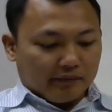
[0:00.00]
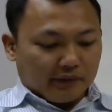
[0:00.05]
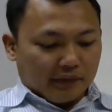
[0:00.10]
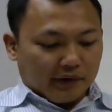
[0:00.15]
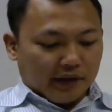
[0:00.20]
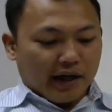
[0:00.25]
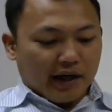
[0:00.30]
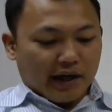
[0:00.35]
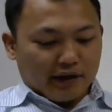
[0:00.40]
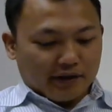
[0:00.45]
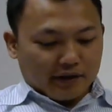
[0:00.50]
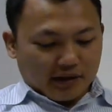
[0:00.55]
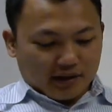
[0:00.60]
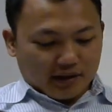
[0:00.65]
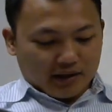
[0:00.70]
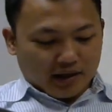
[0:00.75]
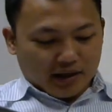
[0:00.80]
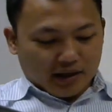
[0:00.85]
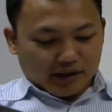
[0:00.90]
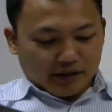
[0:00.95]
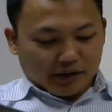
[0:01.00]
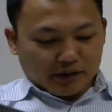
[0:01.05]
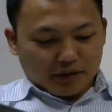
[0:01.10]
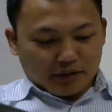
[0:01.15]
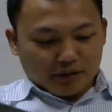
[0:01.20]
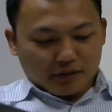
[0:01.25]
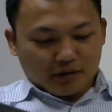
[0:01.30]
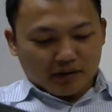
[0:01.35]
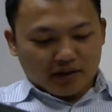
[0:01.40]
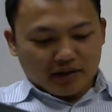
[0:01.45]
Yes, exactly,
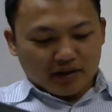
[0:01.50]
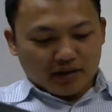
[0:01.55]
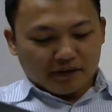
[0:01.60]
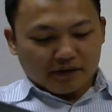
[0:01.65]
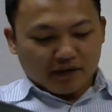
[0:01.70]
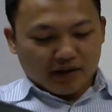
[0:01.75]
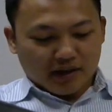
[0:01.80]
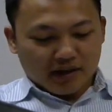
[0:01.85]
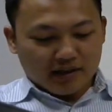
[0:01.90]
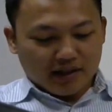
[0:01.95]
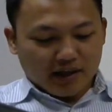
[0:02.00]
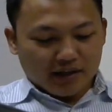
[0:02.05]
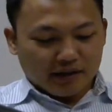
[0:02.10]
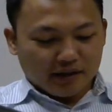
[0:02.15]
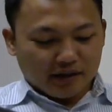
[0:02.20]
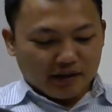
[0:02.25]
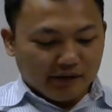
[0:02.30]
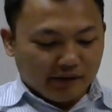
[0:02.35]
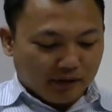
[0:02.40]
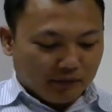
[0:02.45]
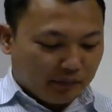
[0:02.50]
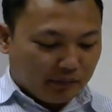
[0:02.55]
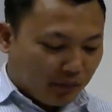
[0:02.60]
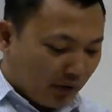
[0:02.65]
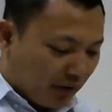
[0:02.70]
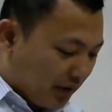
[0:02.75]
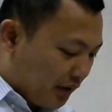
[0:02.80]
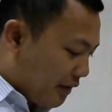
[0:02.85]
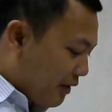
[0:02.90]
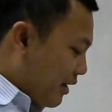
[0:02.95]
to the surface at the given
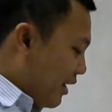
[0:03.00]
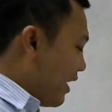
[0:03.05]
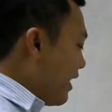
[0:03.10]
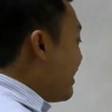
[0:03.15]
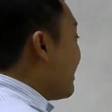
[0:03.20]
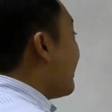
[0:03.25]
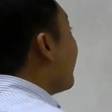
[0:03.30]
point. You see?